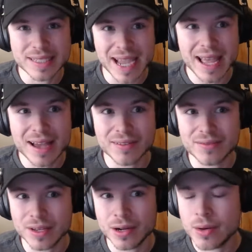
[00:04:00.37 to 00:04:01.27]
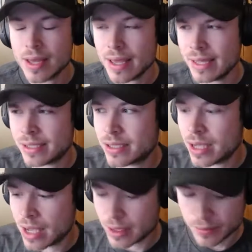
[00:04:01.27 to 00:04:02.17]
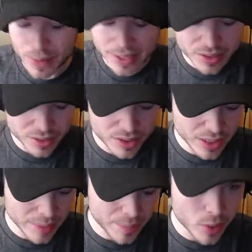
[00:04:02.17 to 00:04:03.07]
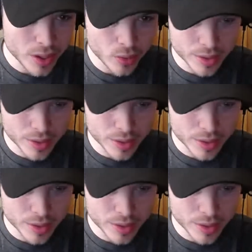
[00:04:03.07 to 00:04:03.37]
to have, It's basically to that point where